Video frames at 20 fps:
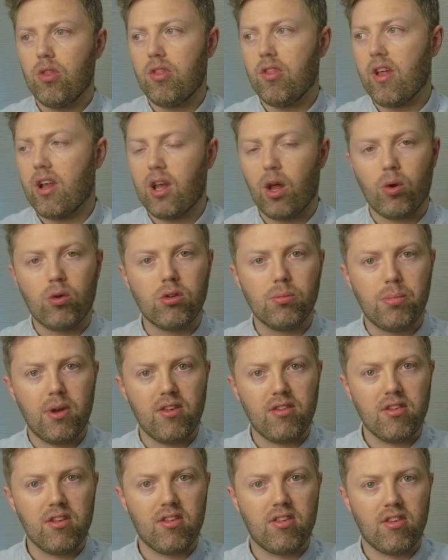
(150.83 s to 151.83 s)
that local
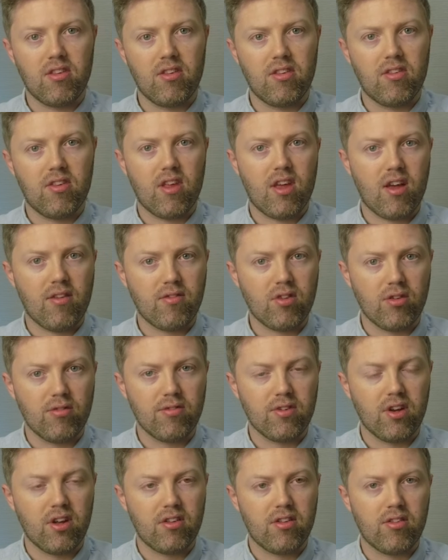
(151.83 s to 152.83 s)
businesses have
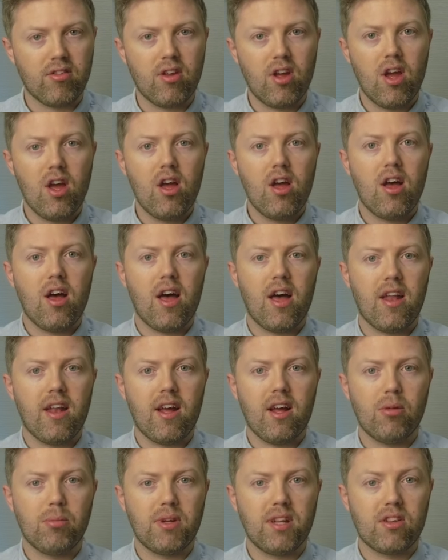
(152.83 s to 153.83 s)
converted, and
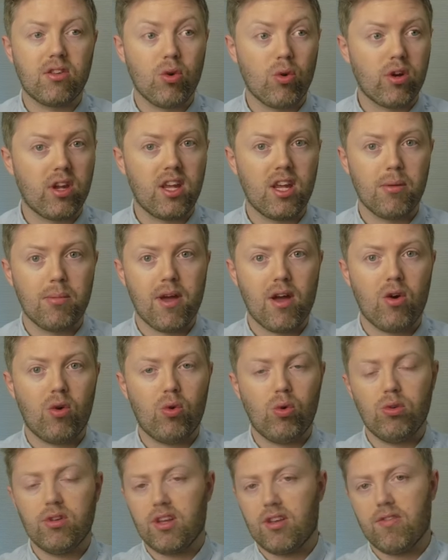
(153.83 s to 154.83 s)
I'll be talking about
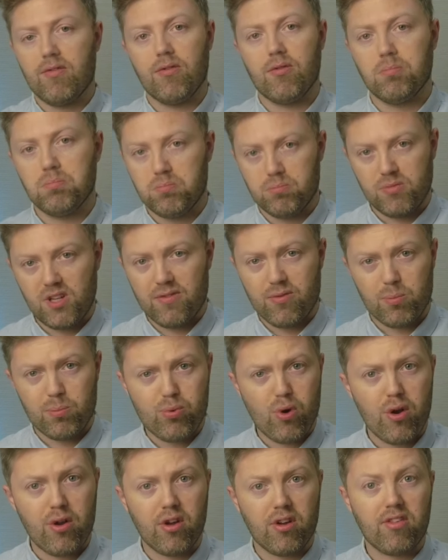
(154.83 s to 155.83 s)
all different
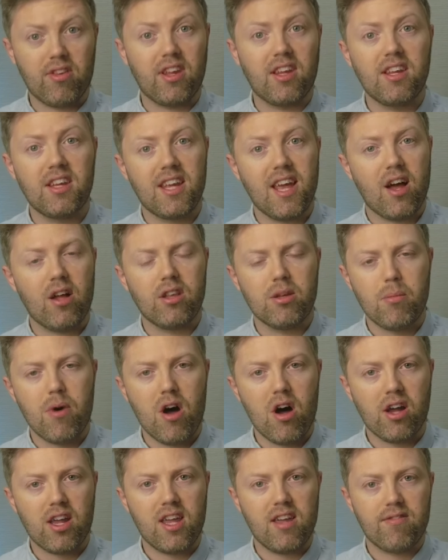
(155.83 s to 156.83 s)
products that you can get on the
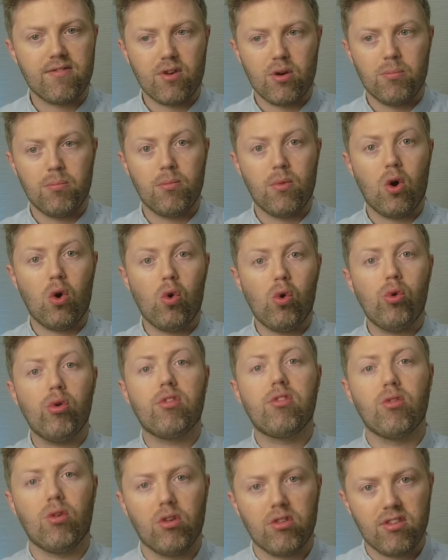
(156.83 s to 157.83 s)
market from all
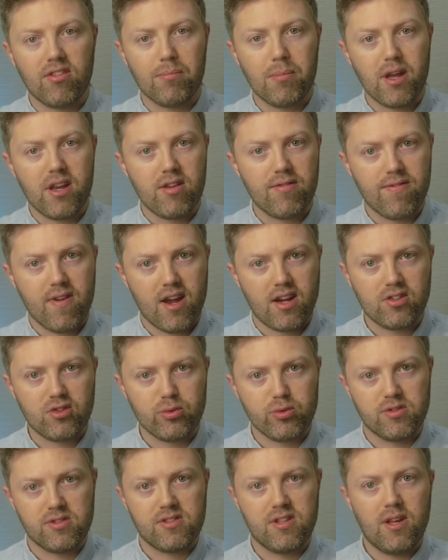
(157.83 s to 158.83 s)
sorts of
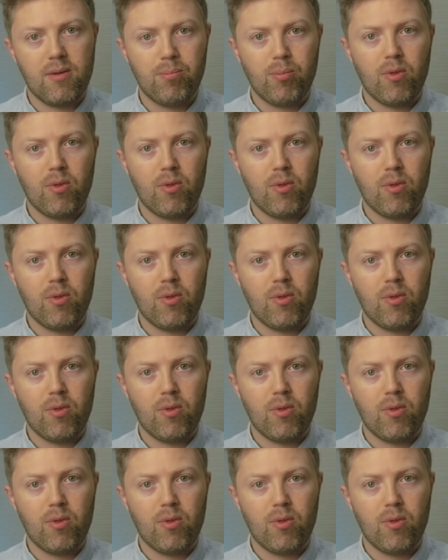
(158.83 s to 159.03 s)
manufacturers,